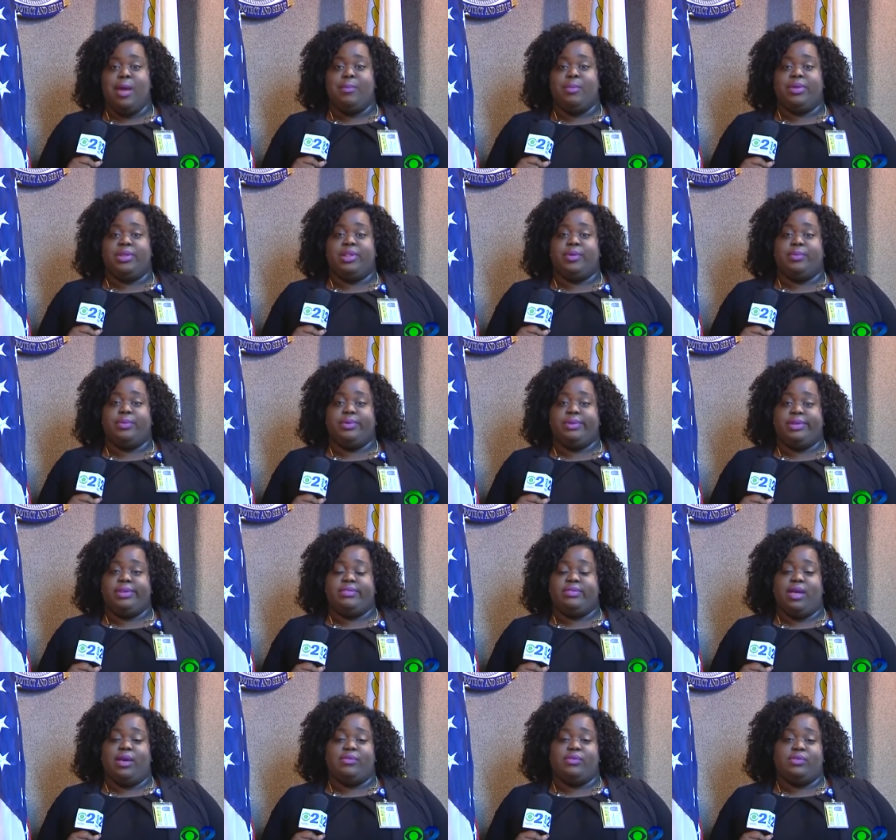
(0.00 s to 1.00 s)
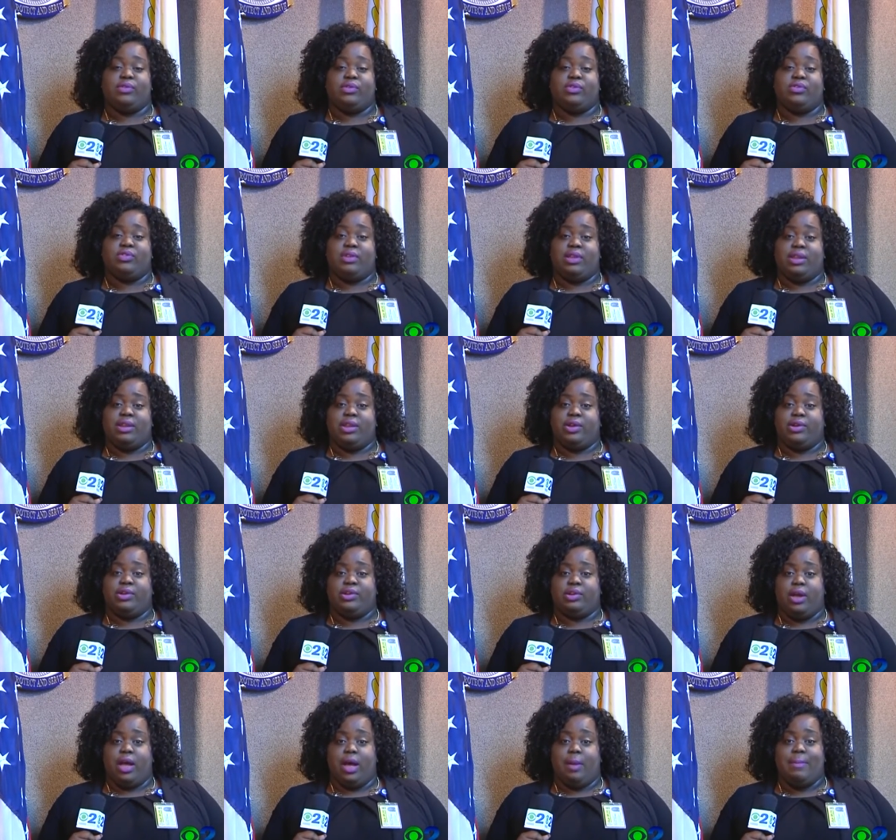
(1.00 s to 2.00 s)
But the police officers did their
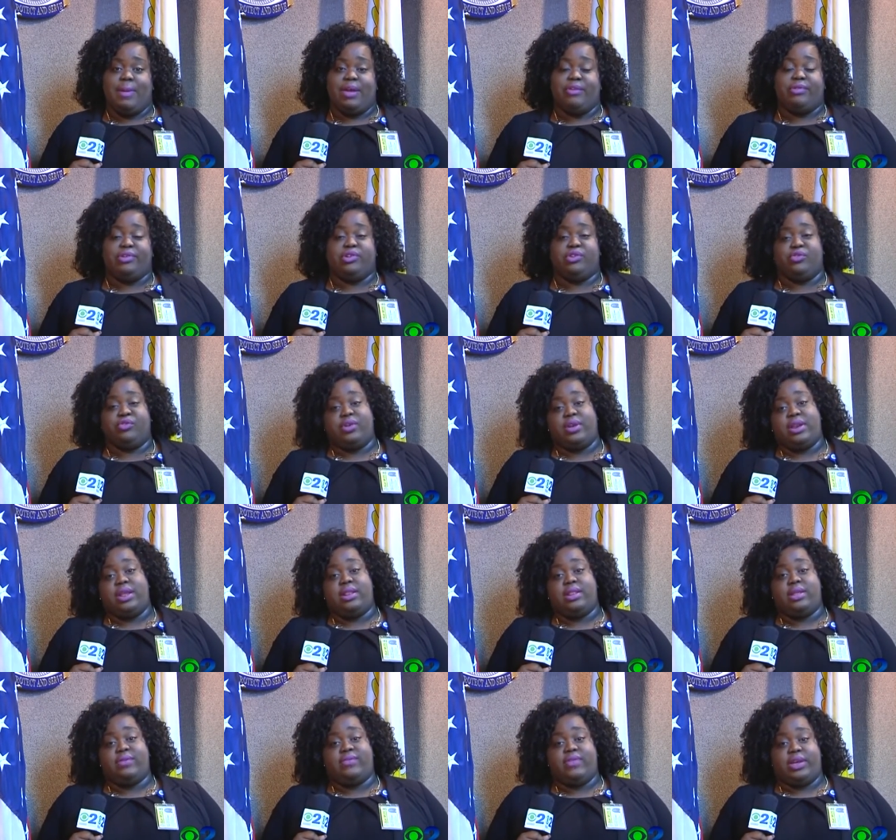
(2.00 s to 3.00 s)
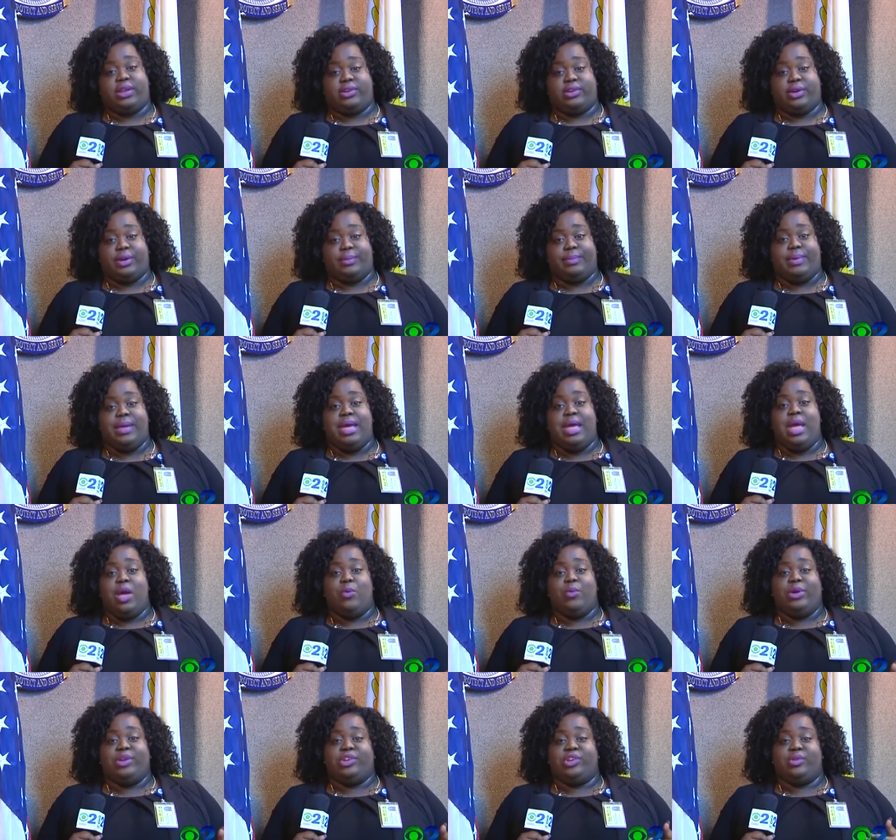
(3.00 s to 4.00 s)
job by restraining the victim
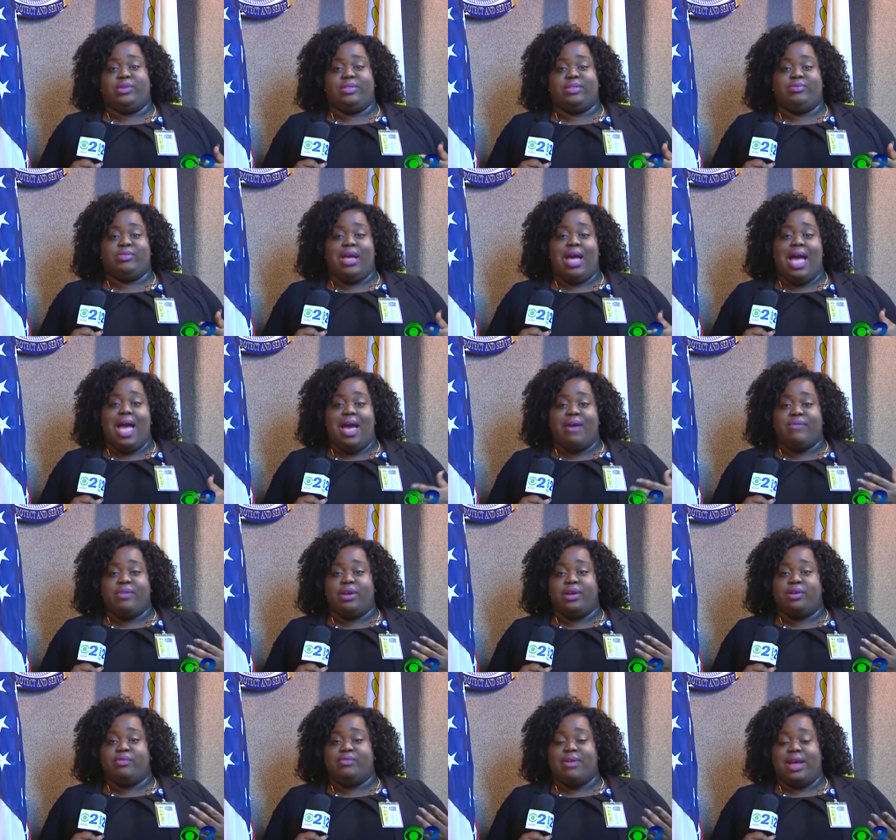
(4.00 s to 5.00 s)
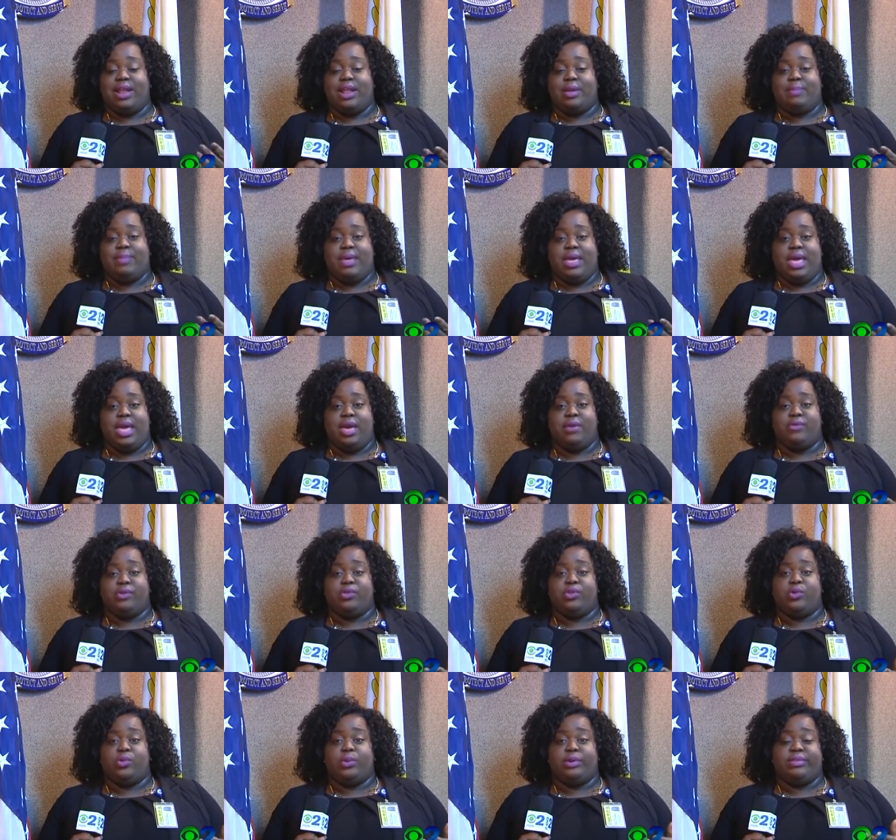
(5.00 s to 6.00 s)
when she was having erratic behavior
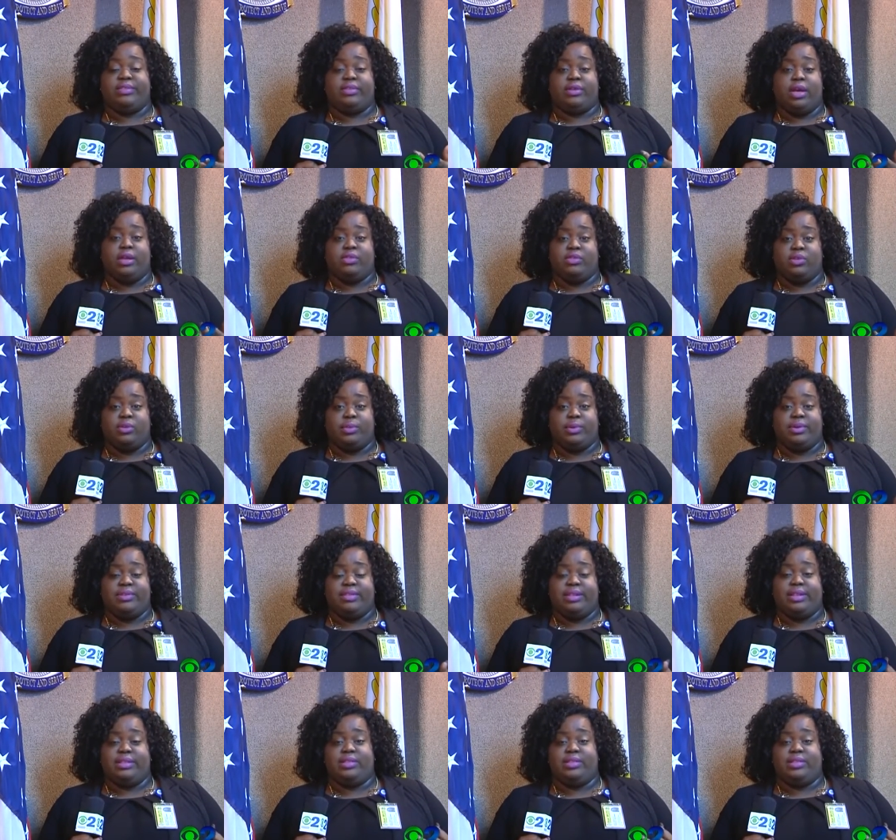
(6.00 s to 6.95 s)
towards customers and